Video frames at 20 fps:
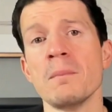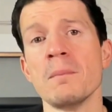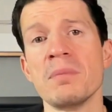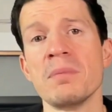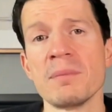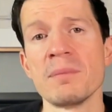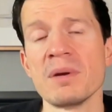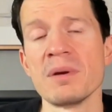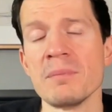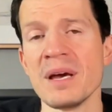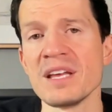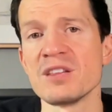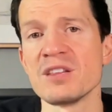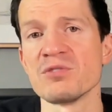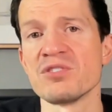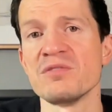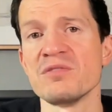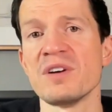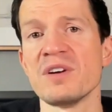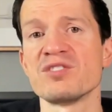but I'm going to make
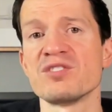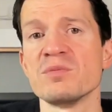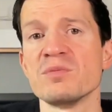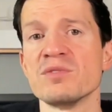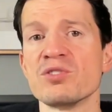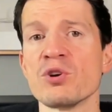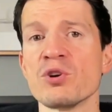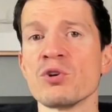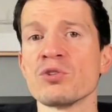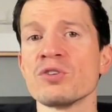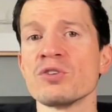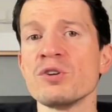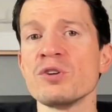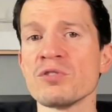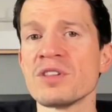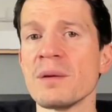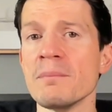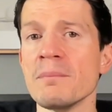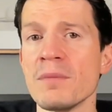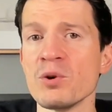those investments earlier
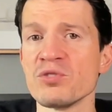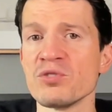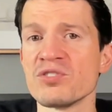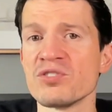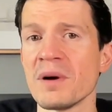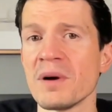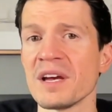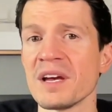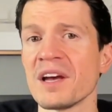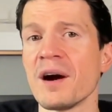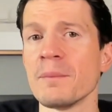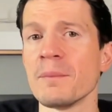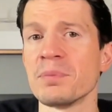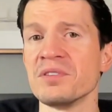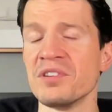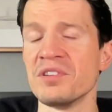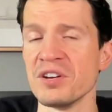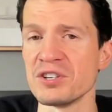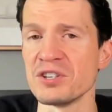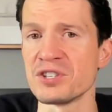than most of my
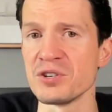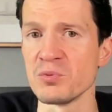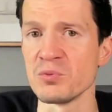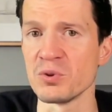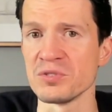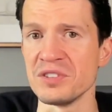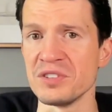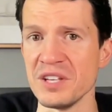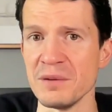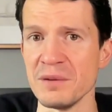competition will deem